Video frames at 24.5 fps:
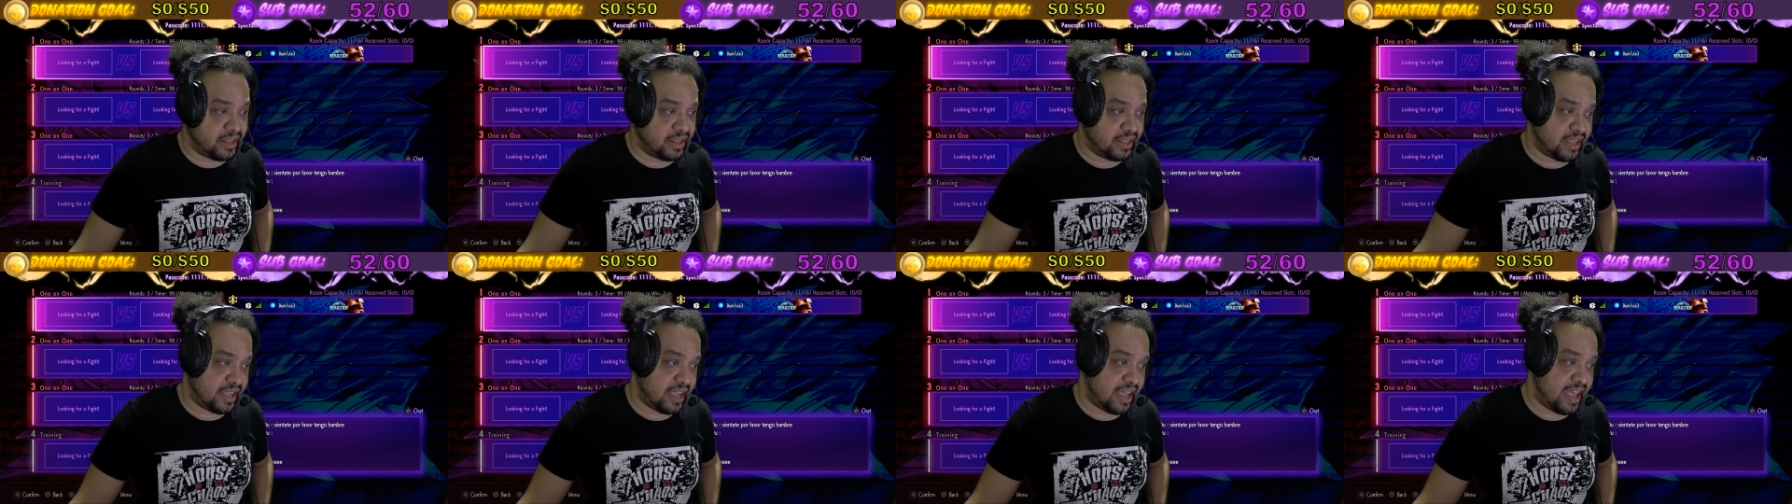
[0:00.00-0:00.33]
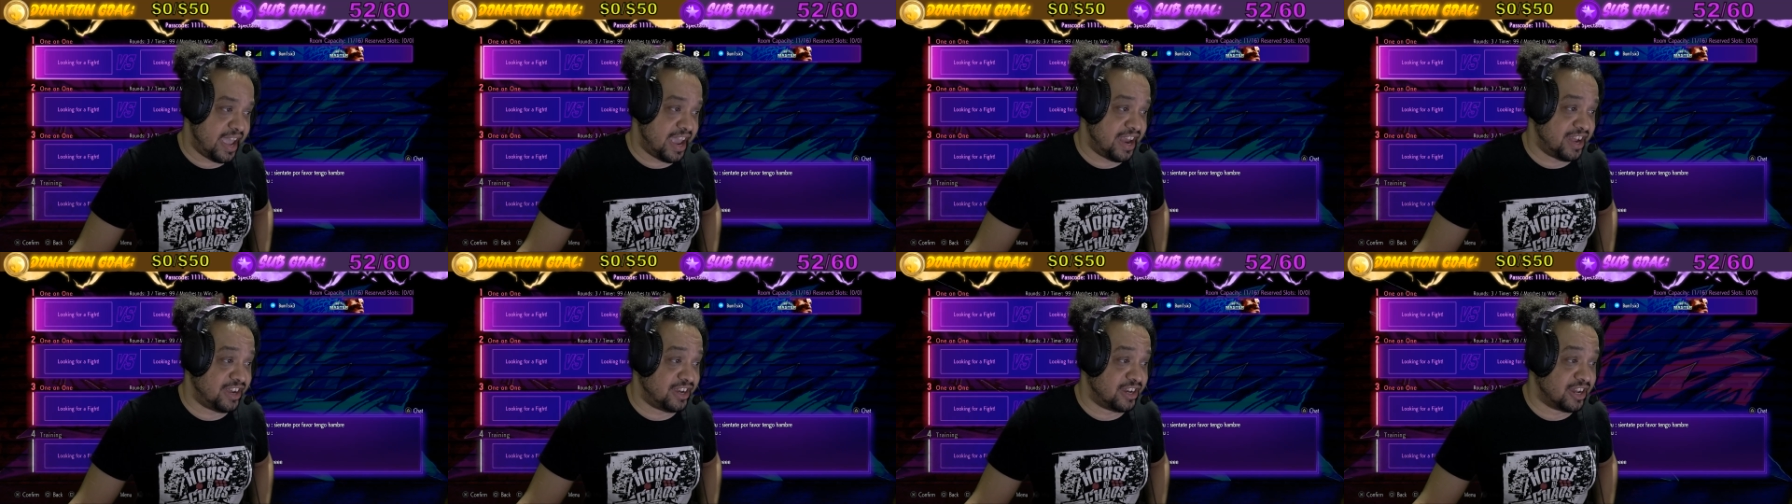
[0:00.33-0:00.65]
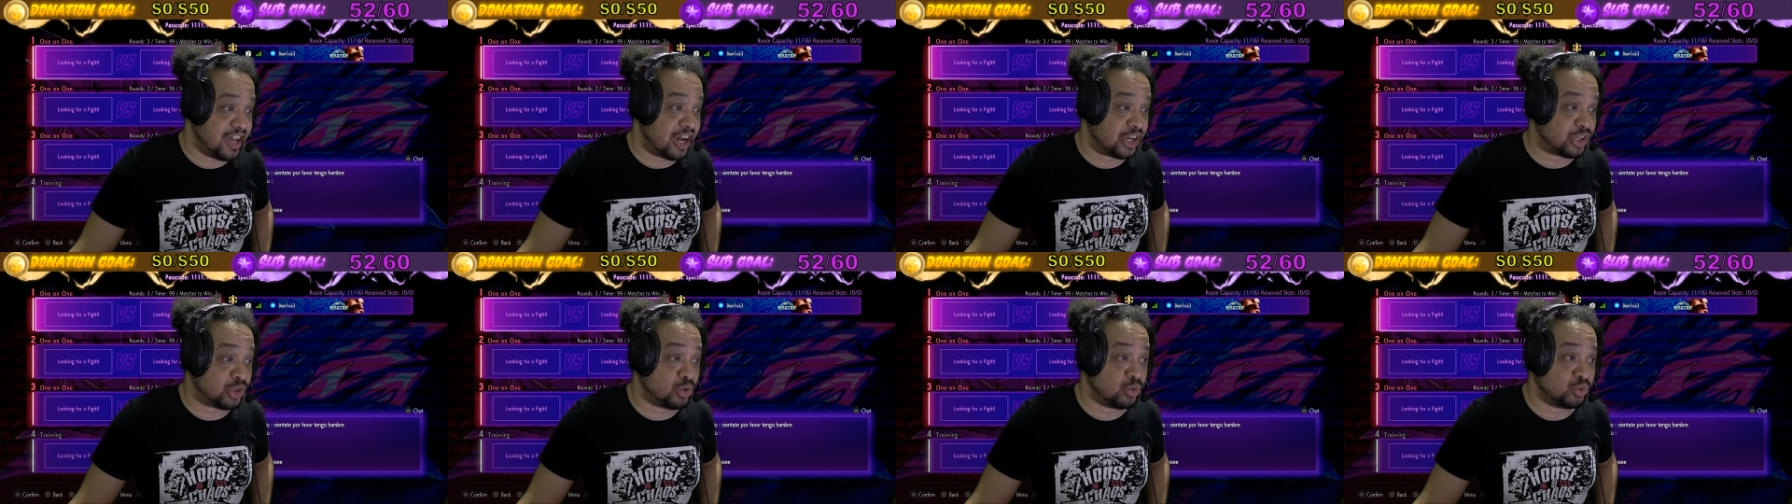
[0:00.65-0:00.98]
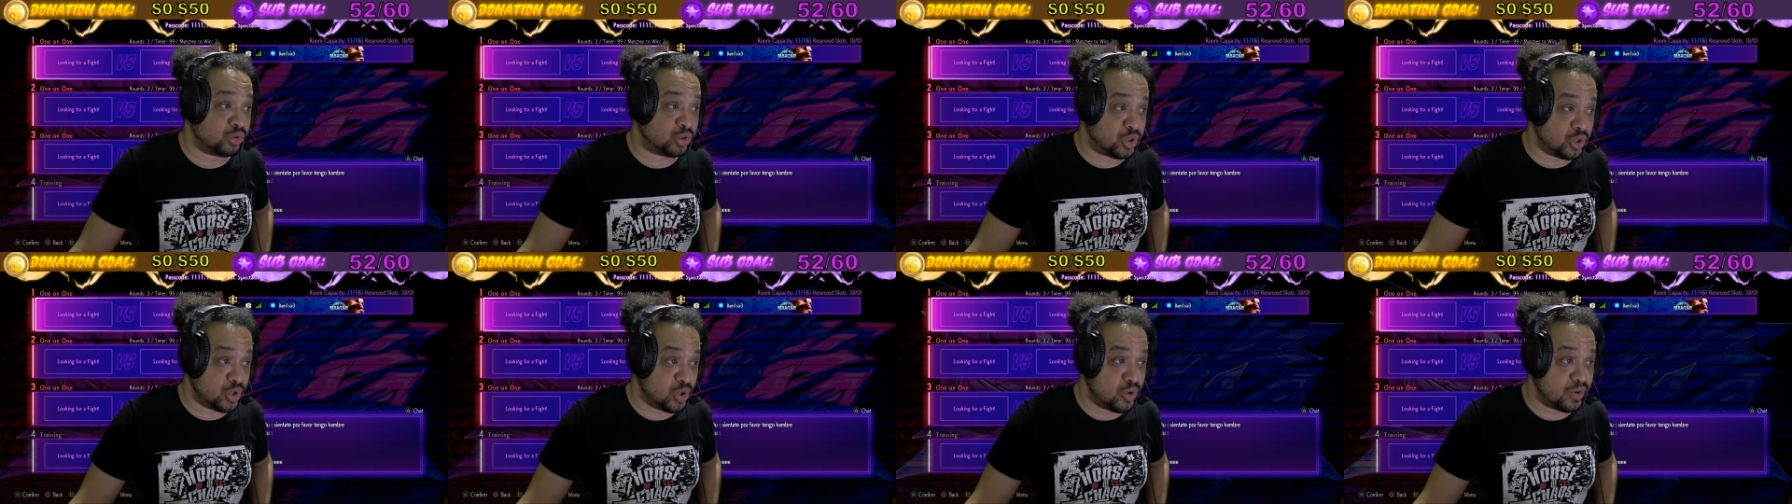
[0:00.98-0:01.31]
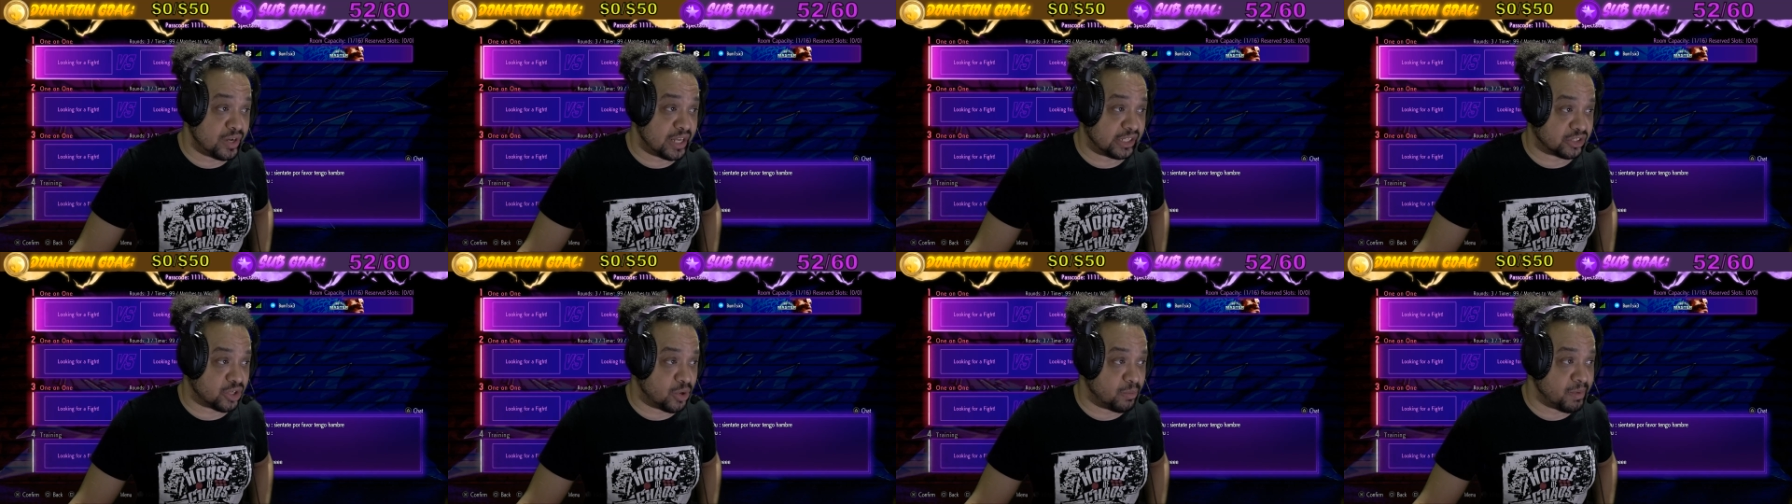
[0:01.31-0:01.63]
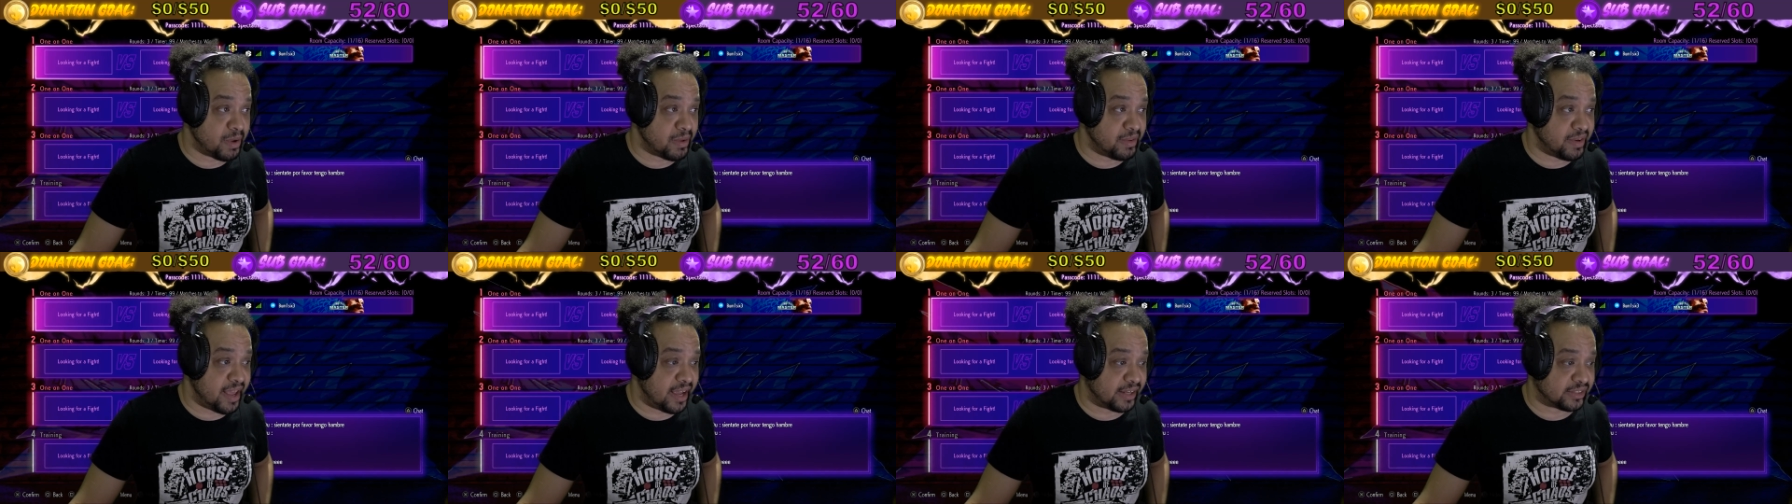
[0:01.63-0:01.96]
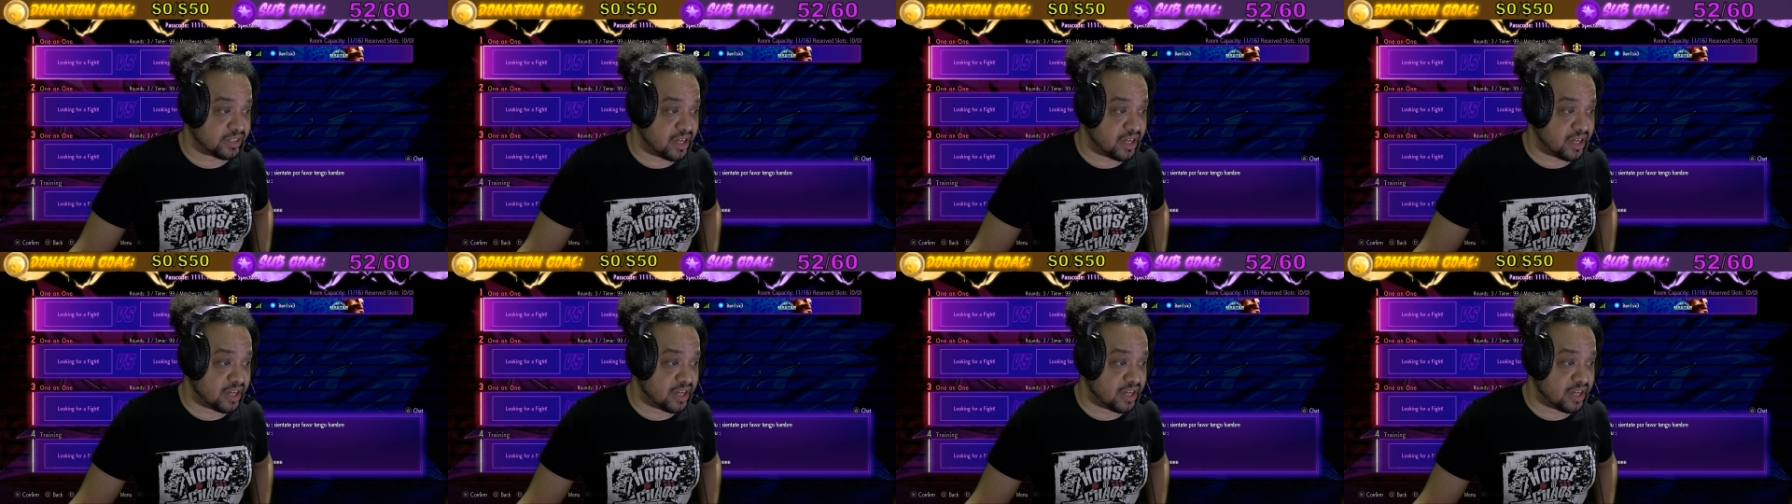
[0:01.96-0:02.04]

and Knuckle Dude. That's going to be next